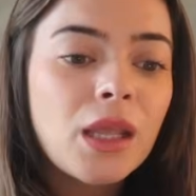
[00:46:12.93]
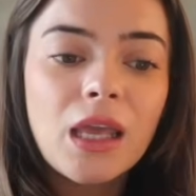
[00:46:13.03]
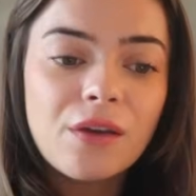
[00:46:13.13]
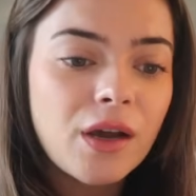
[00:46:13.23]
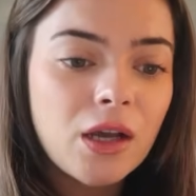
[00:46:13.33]

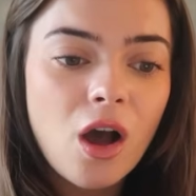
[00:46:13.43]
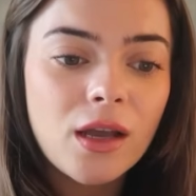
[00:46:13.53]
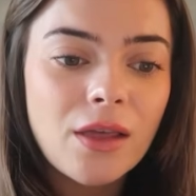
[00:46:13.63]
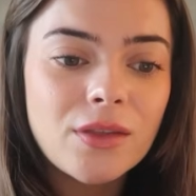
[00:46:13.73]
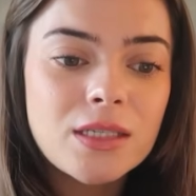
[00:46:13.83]
If I
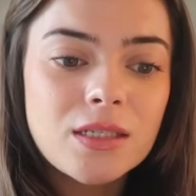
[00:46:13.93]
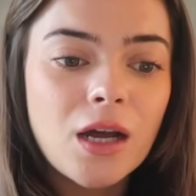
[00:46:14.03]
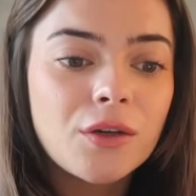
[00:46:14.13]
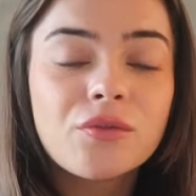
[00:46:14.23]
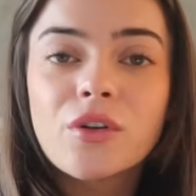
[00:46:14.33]
can't get these
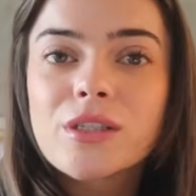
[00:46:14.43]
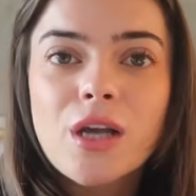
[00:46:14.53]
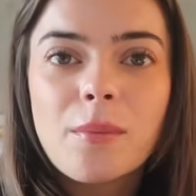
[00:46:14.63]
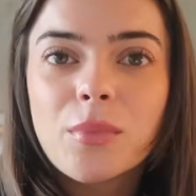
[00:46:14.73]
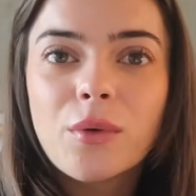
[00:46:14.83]
done, for
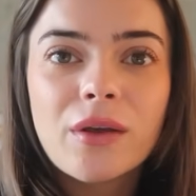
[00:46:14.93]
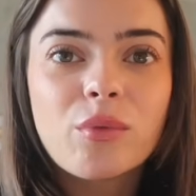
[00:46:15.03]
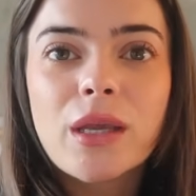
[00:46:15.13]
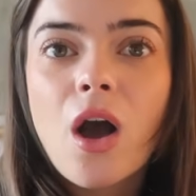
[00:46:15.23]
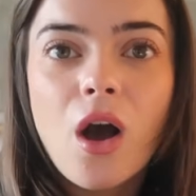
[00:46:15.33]
example, if
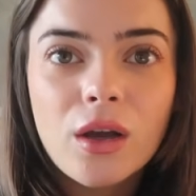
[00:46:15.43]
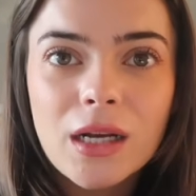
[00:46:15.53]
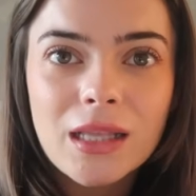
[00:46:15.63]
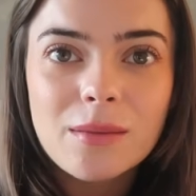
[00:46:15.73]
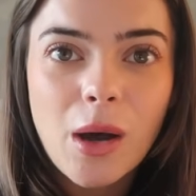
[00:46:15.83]
we can't
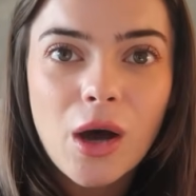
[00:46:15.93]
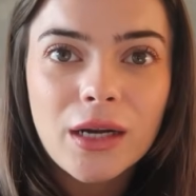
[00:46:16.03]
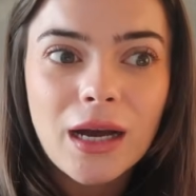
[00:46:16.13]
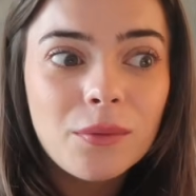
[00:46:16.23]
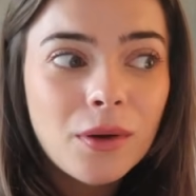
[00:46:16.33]
clear the barn
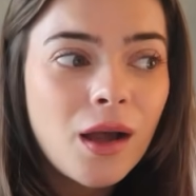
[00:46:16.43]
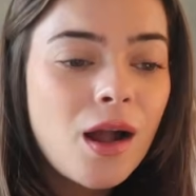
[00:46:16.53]
out,